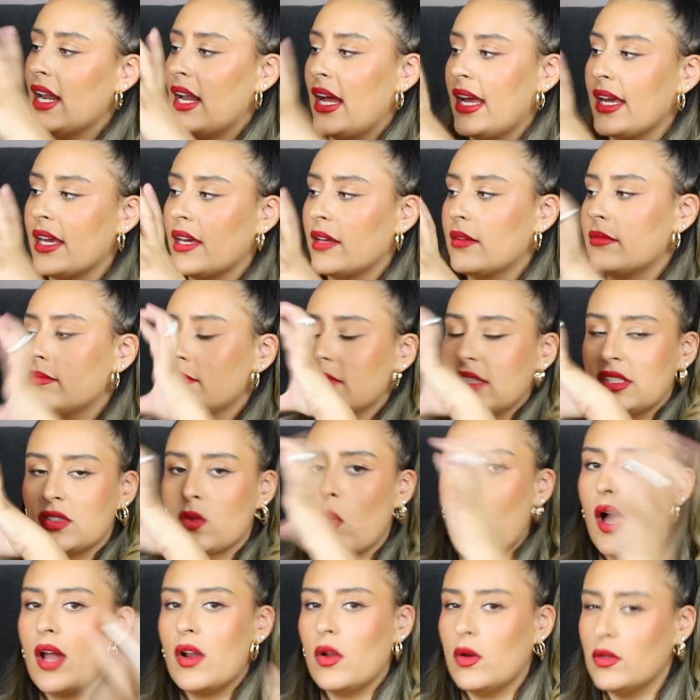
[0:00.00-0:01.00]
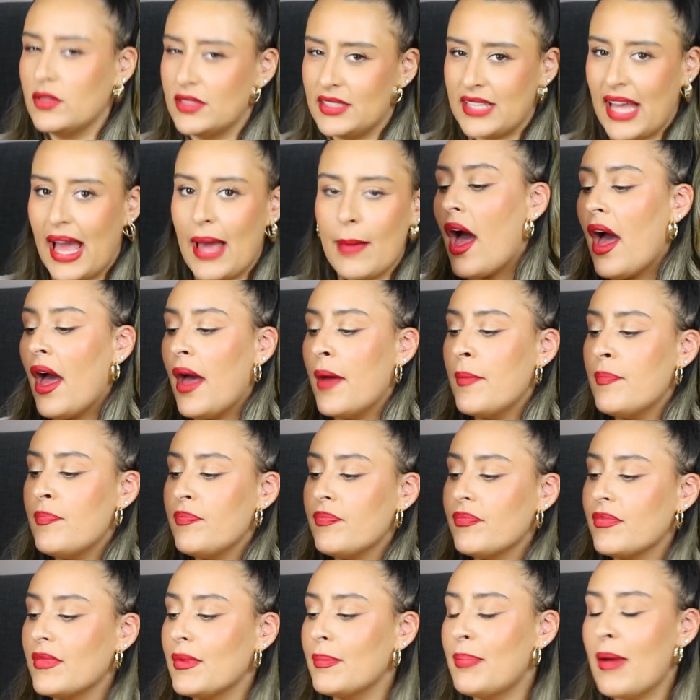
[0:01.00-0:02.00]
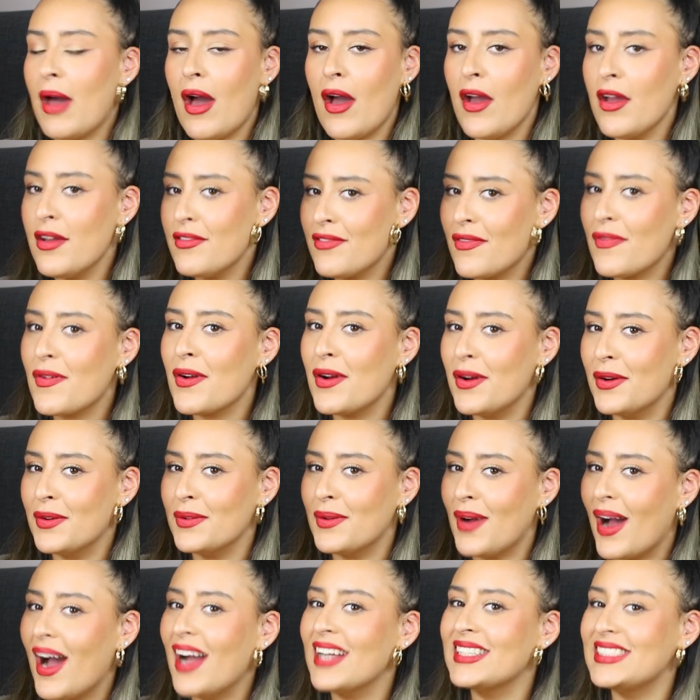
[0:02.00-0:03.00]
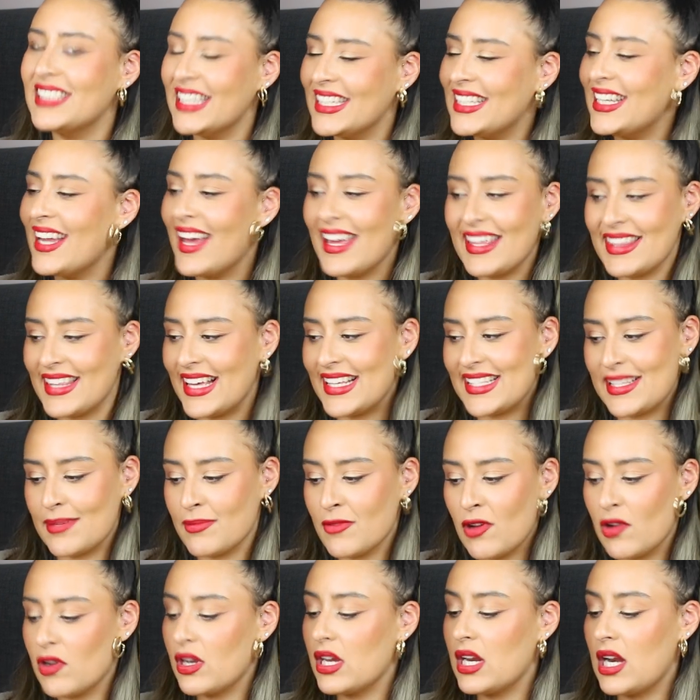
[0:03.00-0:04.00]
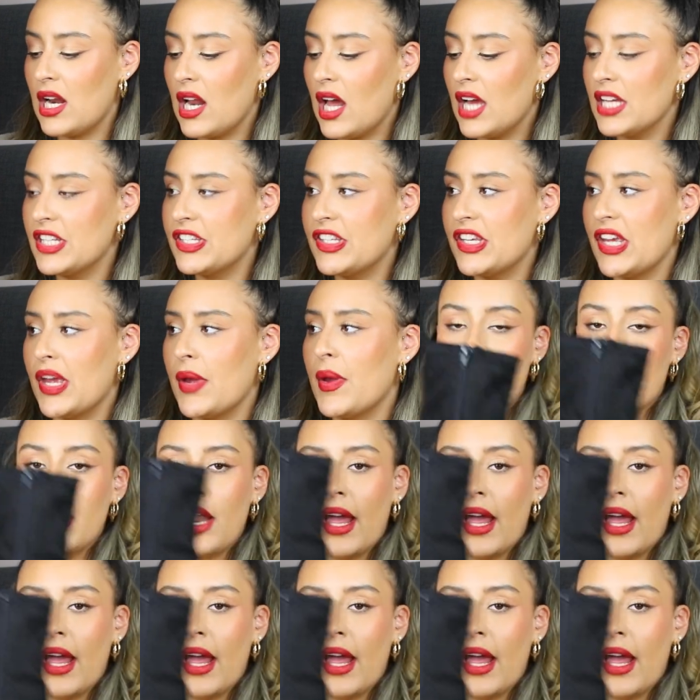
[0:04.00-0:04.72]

Like, there's quite a lot of depth. But overall, I did like these, I'm not going to lie to you.